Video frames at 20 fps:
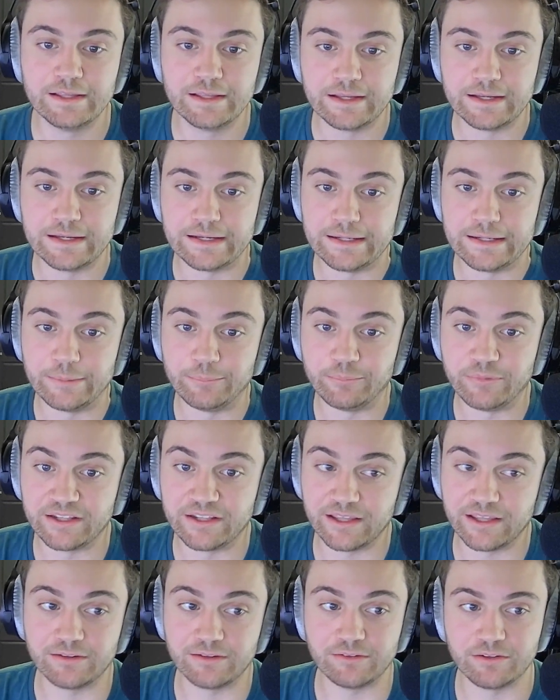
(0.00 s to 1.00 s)
But
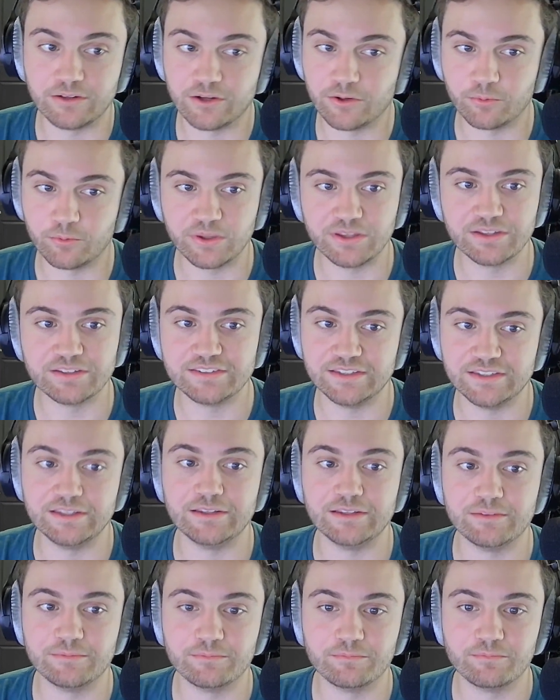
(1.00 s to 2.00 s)
again, we can
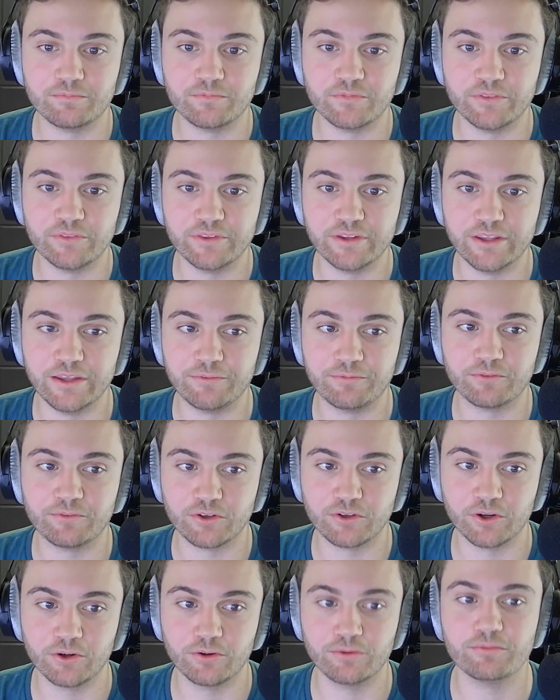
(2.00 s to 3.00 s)
see if
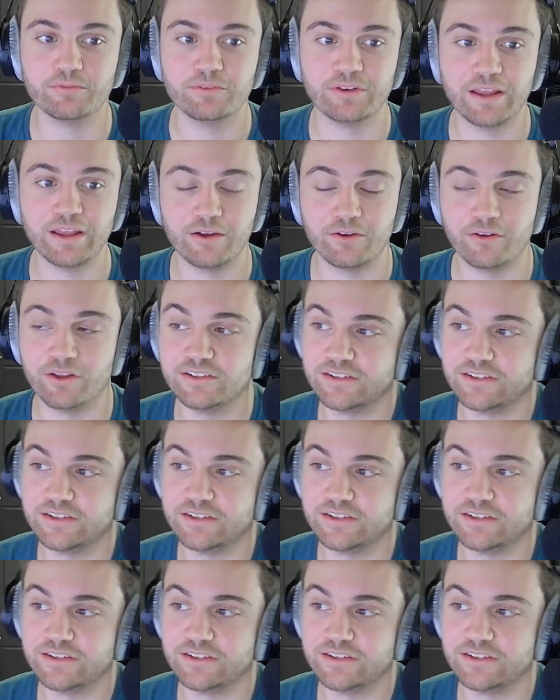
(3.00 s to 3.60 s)
Curve now, let's